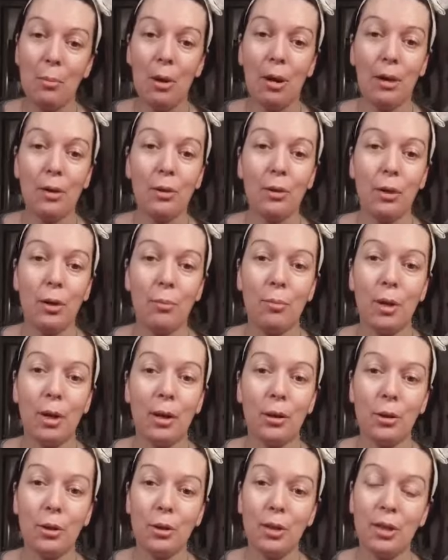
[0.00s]
but I thought it'd be
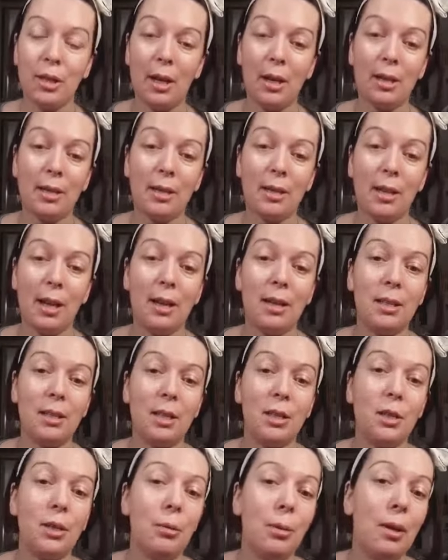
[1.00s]
a good day today
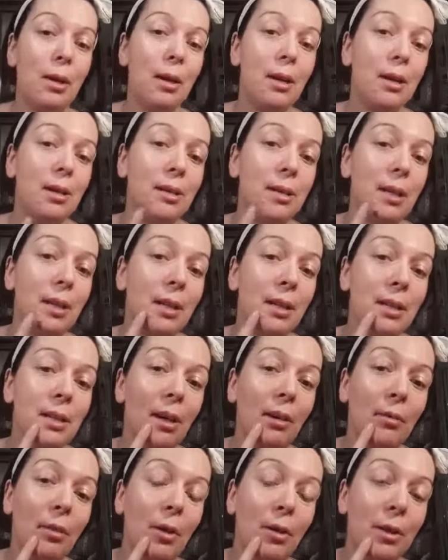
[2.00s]
to do it, seeing as
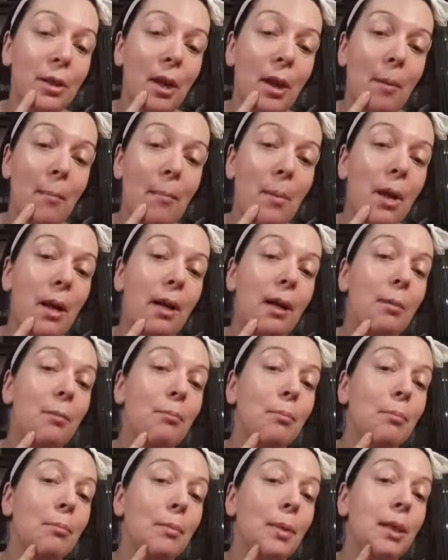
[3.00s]
I've got a big
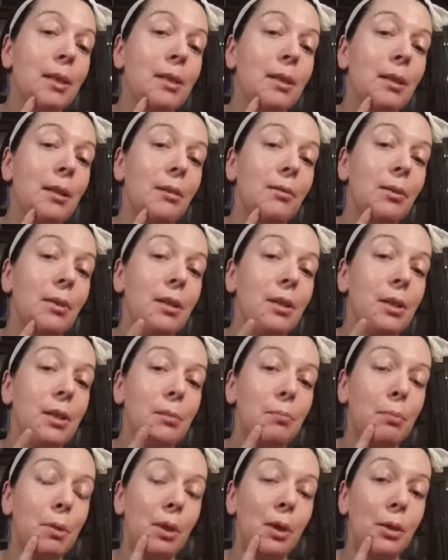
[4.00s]
massive
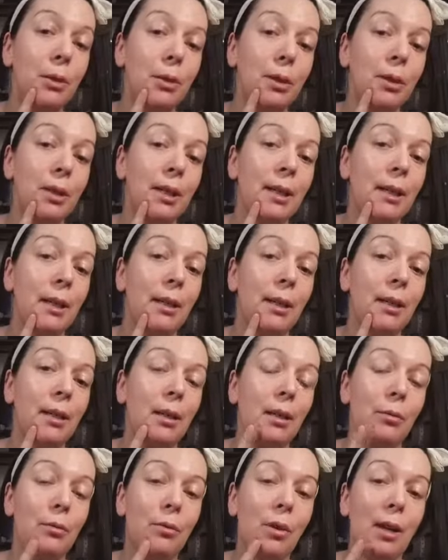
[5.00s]
spot
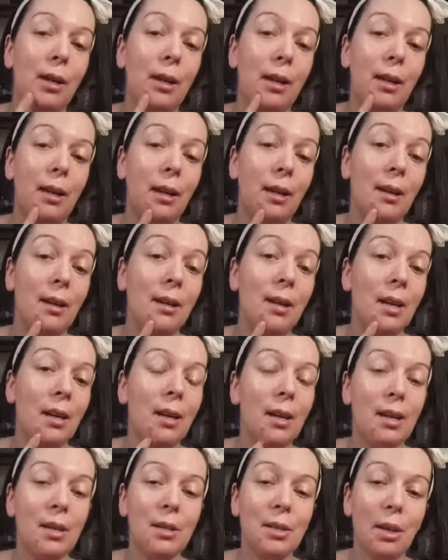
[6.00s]
here, right here,
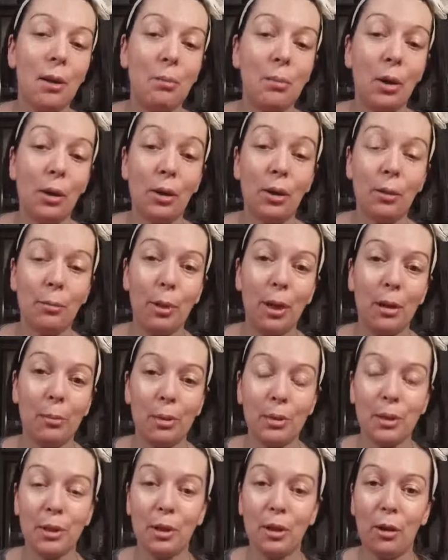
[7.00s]
so I'm not going to be
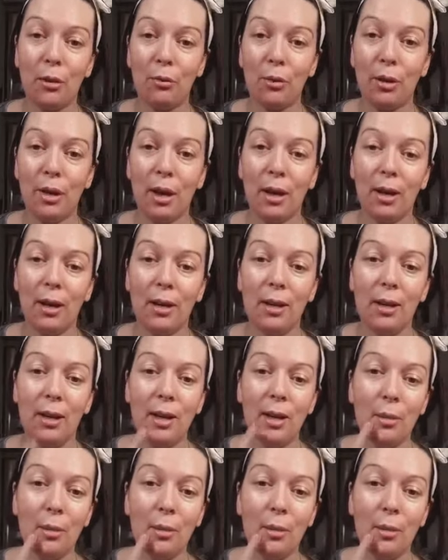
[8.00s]
able to cover that,